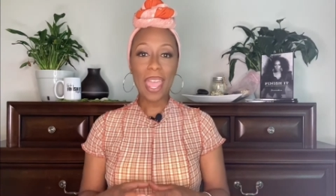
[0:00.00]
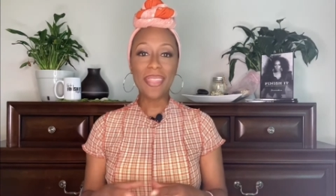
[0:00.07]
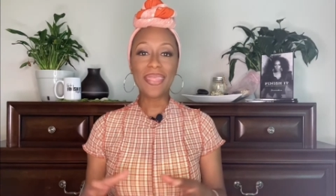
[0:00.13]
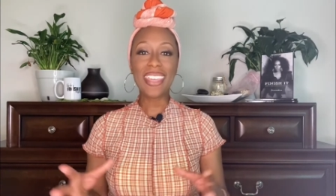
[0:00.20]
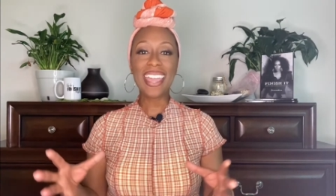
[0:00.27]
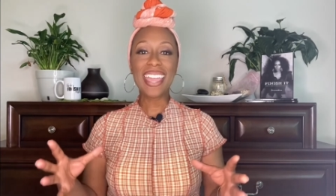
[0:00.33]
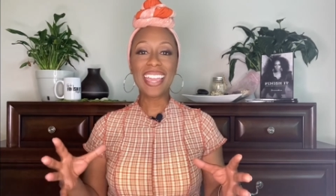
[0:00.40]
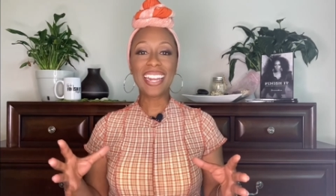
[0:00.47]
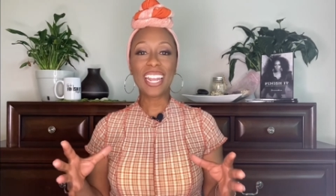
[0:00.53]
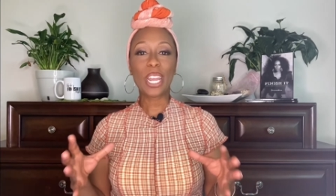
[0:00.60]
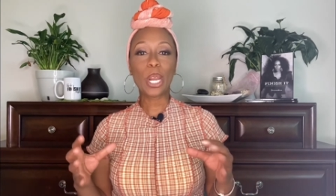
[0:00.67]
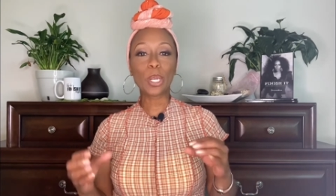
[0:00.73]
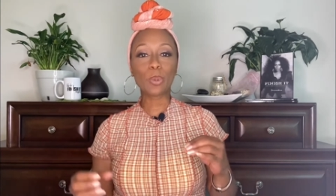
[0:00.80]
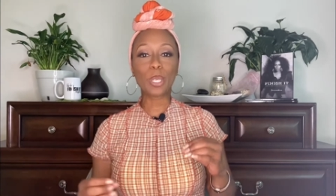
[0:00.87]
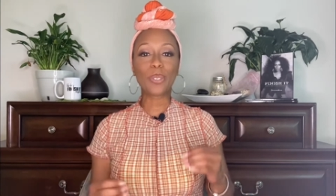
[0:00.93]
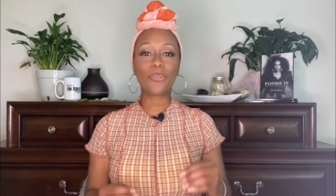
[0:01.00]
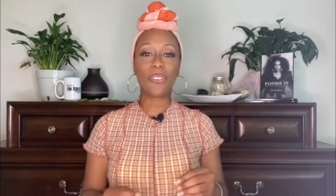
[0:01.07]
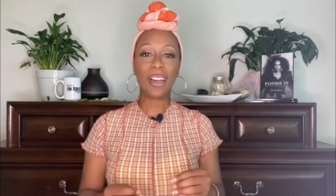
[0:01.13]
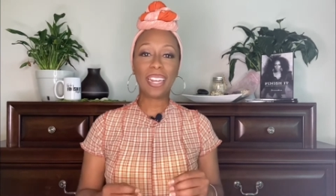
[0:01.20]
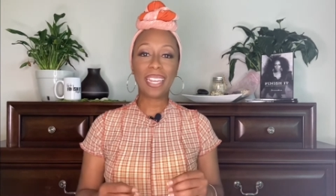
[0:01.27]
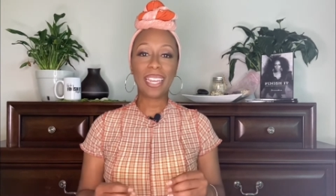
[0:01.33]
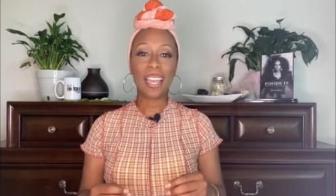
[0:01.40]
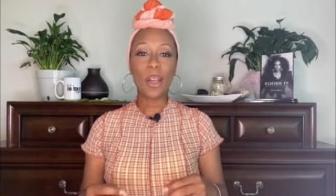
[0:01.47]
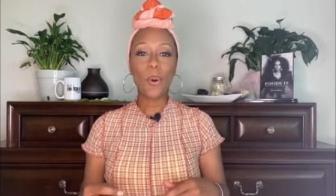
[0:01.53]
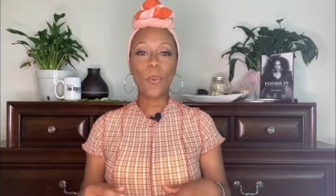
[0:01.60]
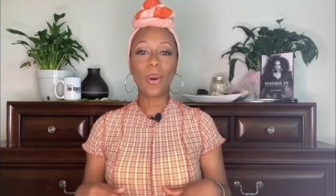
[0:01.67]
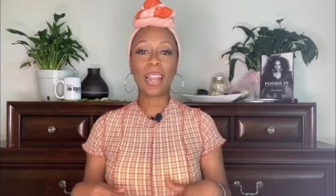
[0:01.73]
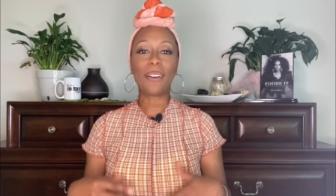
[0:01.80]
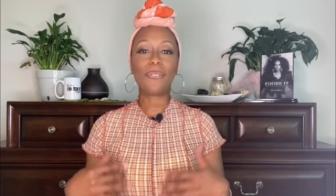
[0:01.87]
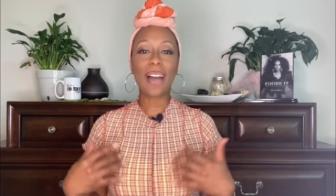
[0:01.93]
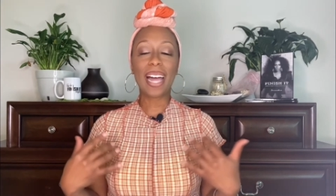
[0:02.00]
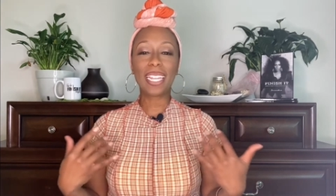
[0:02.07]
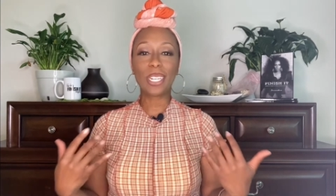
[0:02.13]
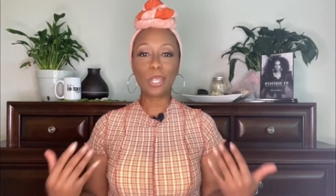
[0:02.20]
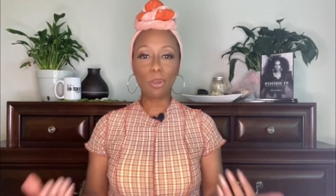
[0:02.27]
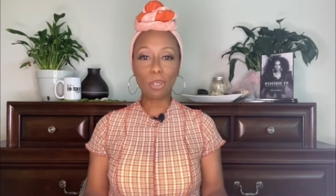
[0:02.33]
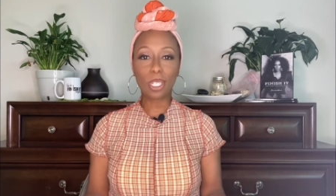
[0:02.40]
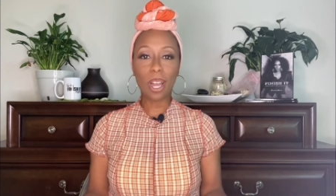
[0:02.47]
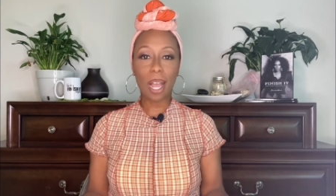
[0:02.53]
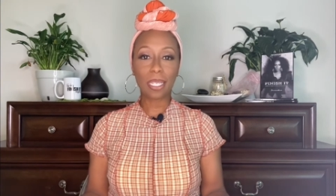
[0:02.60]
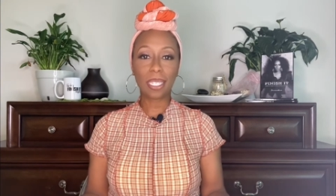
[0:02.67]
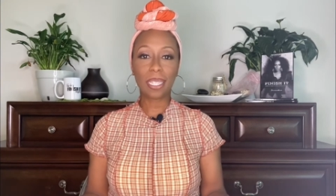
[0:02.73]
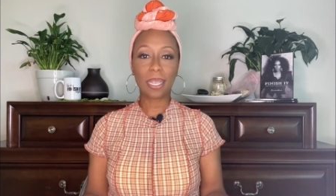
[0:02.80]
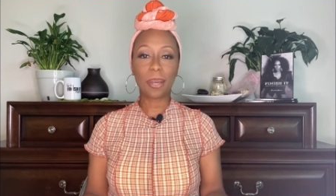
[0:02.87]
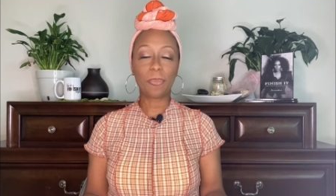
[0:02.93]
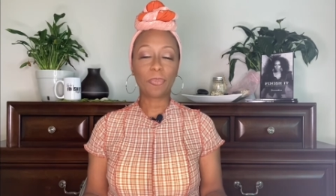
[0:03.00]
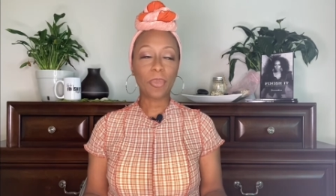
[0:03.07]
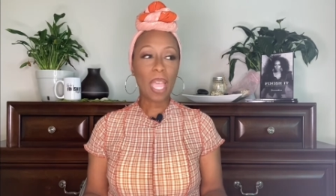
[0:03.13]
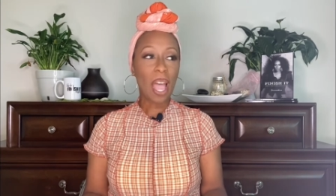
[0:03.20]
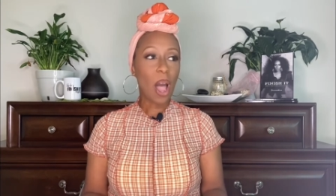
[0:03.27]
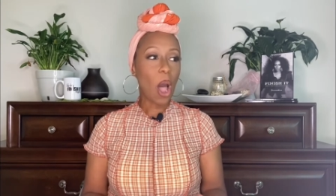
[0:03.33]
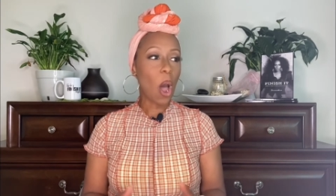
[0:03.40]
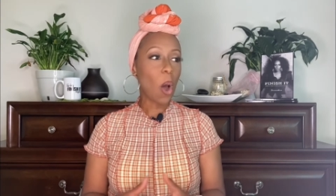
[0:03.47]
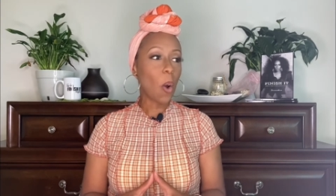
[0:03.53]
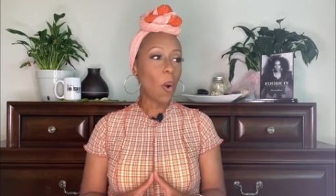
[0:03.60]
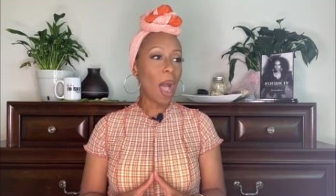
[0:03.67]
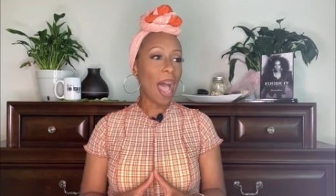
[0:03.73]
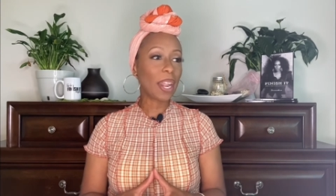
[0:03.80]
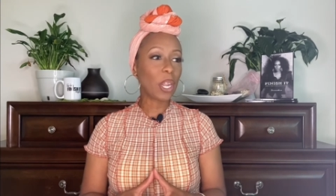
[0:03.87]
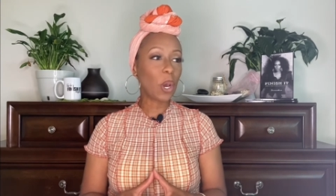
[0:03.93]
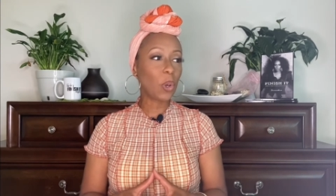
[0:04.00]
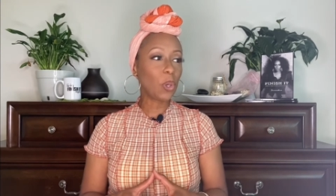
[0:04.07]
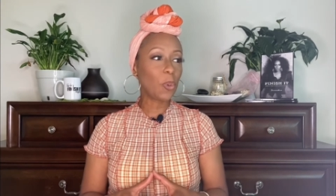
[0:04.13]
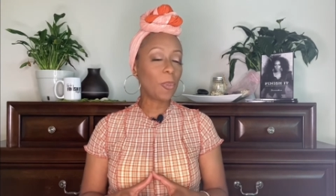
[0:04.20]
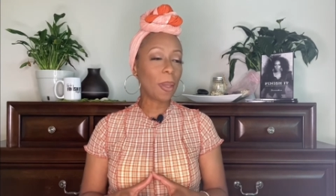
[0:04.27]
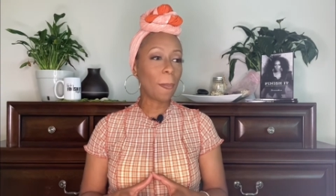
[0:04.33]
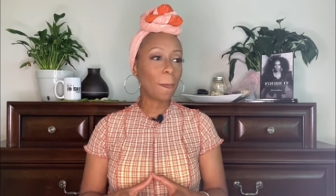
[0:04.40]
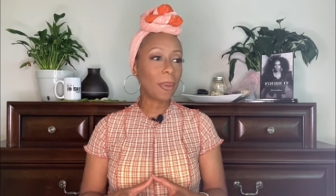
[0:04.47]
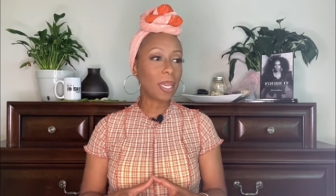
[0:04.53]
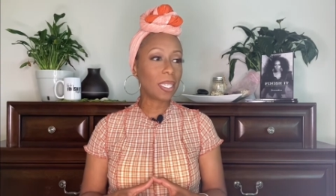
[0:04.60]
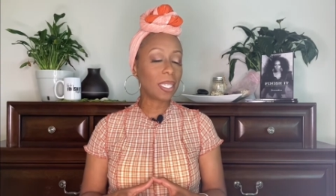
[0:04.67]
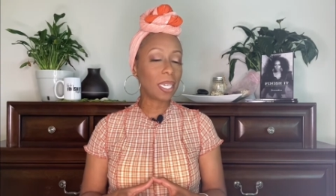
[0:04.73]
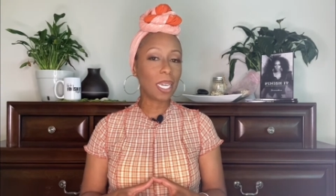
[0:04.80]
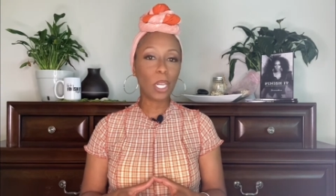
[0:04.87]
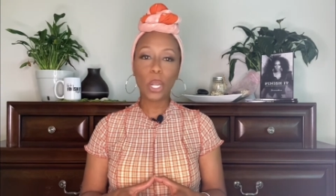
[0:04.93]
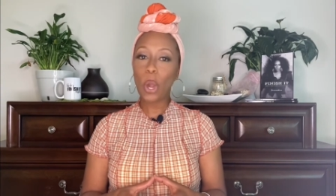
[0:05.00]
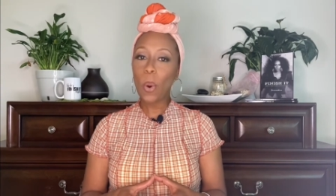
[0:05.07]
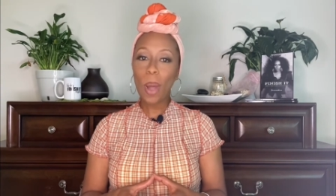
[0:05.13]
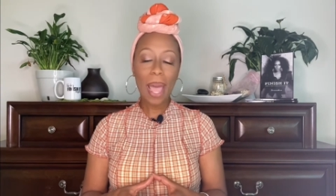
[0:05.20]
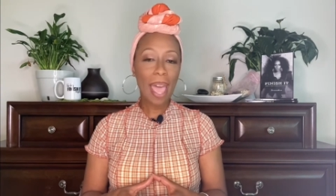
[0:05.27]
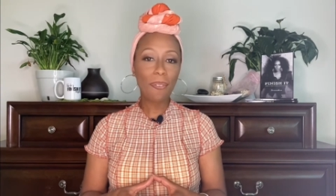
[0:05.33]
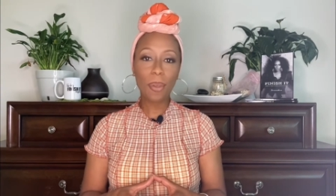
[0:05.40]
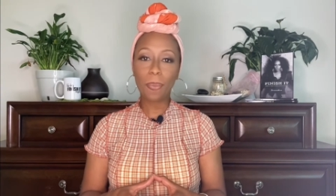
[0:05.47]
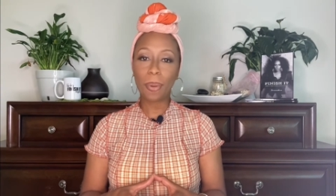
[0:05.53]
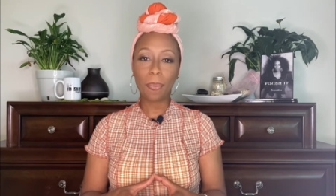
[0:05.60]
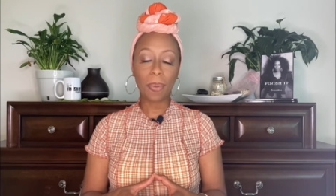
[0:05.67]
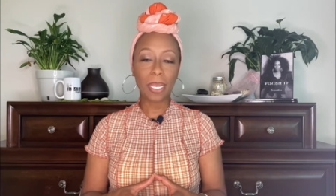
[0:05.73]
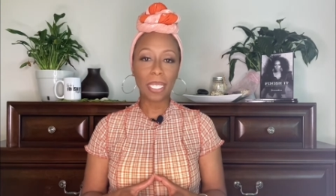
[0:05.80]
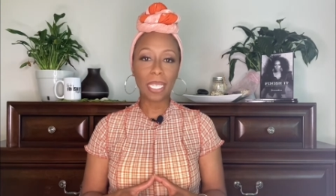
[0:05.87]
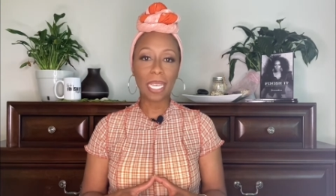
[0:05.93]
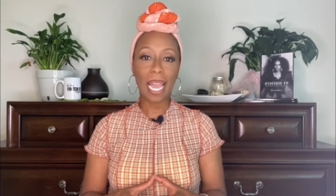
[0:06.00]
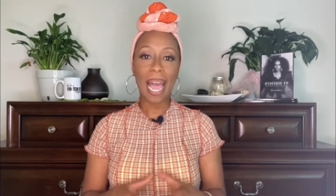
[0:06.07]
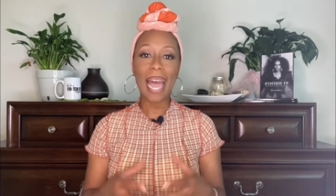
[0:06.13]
And then here's what's funny. When I finally do talk to them, oh, I know you've been busy. No, I haven't been busy.